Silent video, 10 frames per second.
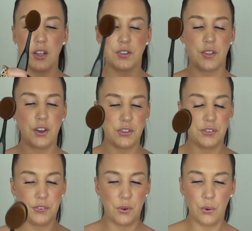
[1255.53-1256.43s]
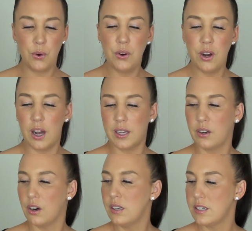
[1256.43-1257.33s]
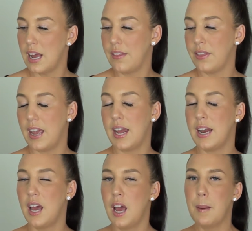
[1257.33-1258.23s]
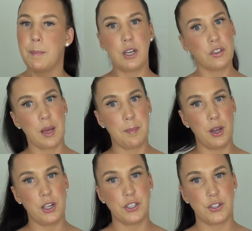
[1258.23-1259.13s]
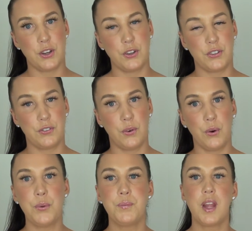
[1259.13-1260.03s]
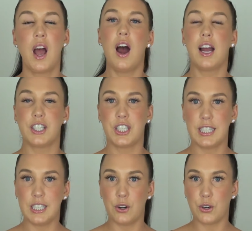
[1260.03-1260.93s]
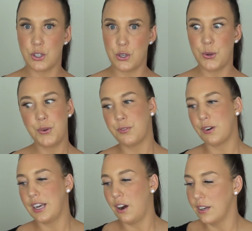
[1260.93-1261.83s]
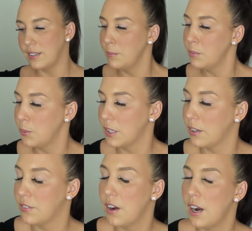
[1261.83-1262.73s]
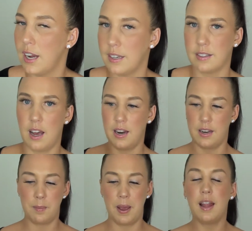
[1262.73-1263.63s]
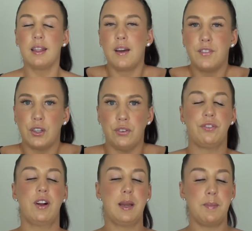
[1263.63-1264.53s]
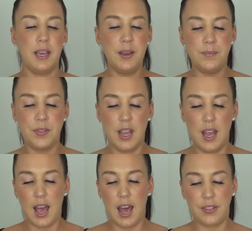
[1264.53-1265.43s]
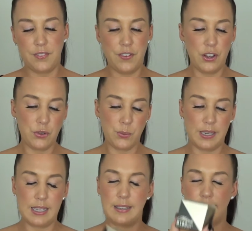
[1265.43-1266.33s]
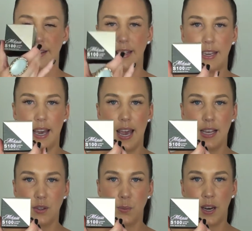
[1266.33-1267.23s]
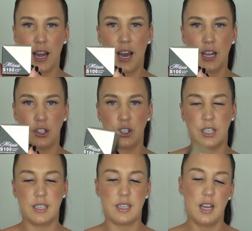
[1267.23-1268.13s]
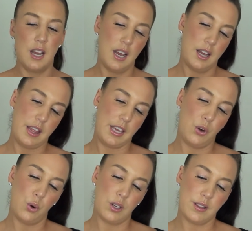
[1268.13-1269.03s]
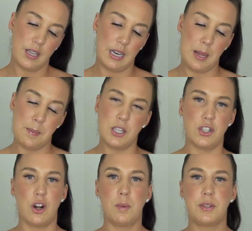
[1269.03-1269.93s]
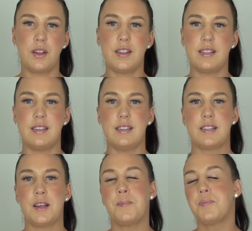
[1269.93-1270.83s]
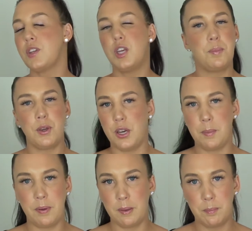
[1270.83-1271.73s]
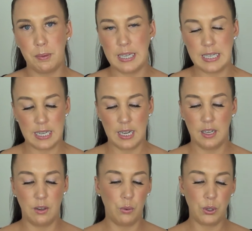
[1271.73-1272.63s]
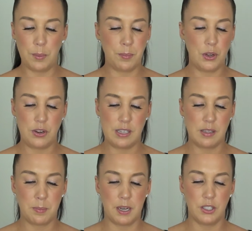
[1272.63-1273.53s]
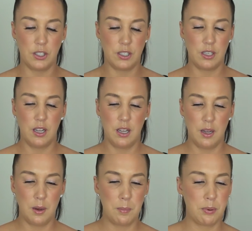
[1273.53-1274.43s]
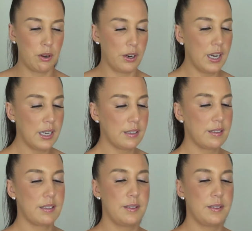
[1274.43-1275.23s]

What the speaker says: So those four I got, and then because I purchased those four, I actually got 2 free items, which I was very excited about. Love a good freebie. And the first one is the S100, they call it the Lemon Drop. So this is your beauty blender or your beauty sponge product.